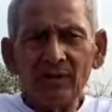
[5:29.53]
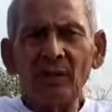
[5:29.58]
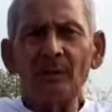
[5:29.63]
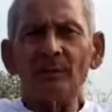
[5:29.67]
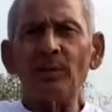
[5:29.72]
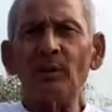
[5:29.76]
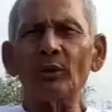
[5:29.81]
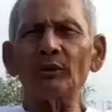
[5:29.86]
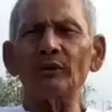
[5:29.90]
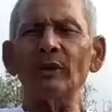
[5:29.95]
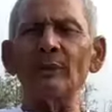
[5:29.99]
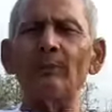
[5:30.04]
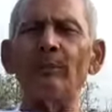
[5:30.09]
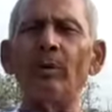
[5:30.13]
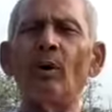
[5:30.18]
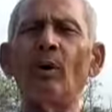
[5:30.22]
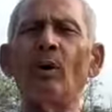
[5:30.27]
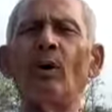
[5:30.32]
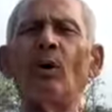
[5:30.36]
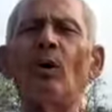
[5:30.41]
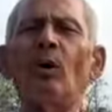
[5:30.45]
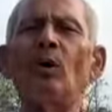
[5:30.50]
She composed a
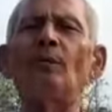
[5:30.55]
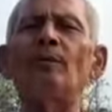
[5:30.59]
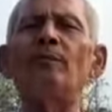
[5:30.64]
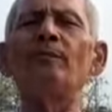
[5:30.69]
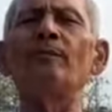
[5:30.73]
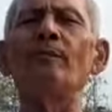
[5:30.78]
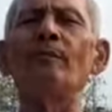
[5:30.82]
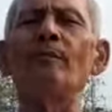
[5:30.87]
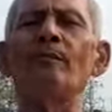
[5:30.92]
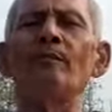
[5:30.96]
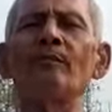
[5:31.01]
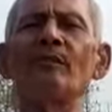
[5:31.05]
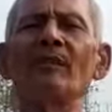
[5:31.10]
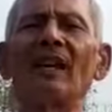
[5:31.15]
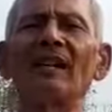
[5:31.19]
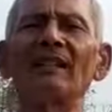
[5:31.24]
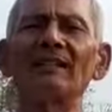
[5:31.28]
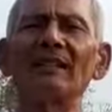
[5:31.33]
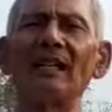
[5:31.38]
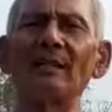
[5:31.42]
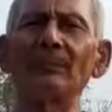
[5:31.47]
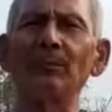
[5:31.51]
poem
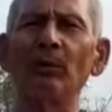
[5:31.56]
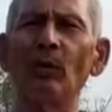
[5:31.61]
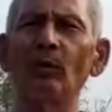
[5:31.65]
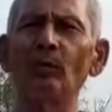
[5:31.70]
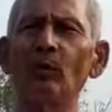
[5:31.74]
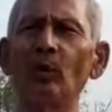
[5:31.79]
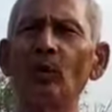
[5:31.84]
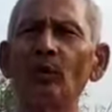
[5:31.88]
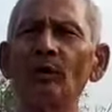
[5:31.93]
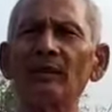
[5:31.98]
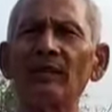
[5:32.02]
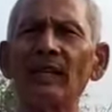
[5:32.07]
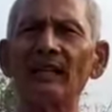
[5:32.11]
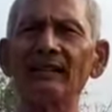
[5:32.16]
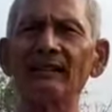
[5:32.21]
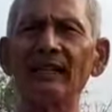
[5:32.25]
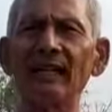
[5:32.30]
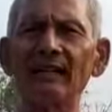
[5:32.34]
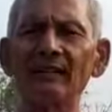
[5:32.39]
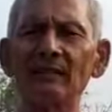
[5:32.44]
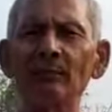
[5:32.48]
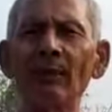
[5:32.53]
and that poem goes
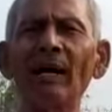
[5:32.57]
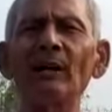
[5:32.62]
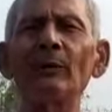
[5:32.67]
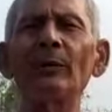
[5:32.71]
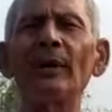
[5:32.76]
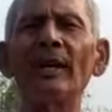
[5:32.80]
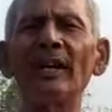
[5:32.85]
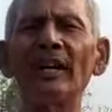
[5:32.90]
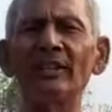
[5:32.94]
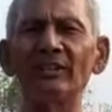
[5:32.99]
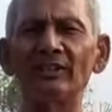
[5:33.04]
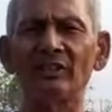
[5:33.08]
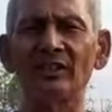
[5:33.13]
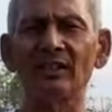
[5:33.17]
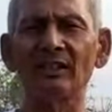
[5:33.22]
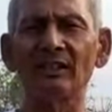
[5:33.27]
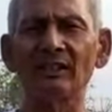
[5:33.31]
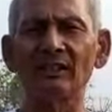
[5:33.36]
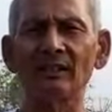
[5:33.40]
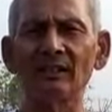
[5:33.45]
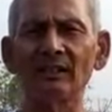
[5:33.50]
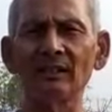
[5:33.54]
like that, my
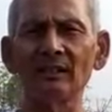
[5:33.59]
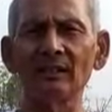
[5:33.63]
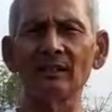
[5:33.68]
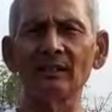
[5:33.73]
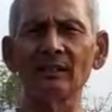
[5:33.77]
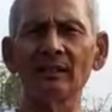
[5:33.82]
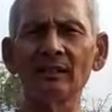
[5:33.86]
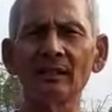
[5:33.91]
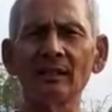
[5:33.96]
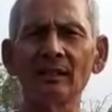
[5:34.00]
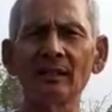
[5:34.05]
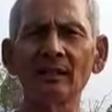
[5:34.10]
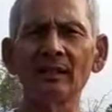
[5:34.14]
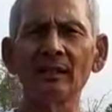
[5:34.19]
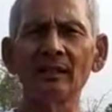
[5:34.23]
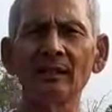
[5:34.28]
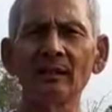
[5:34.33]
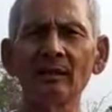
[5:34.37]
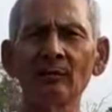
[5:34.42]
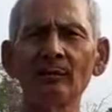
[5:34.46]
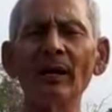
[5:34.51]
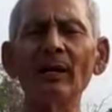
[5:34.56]
wage,
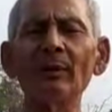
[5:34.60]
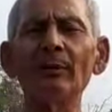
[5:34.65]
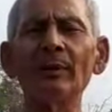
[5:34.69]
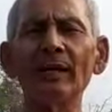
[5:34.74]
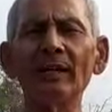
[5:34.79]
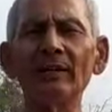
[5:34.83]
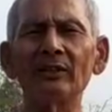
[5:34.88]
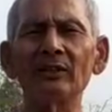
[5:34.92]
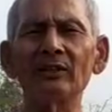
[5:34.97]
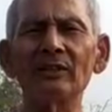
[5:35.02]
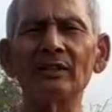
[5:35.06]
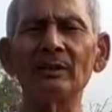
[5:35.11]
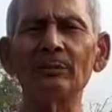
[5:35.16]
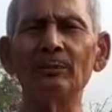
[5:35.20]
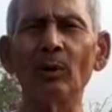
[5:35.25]
my wage.